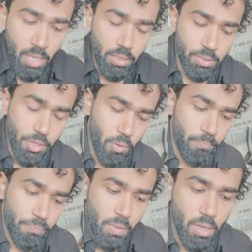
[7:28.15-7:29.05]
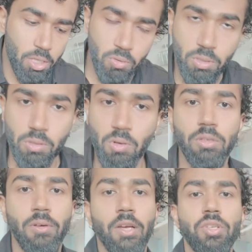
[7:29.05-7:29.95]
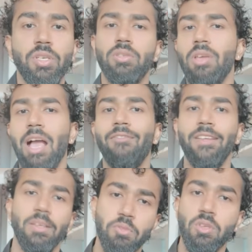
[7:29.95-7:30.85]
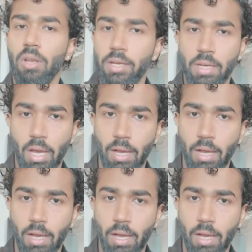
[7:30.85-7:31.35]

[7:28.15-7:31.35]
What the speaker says: So use those call to action just so you have like some solid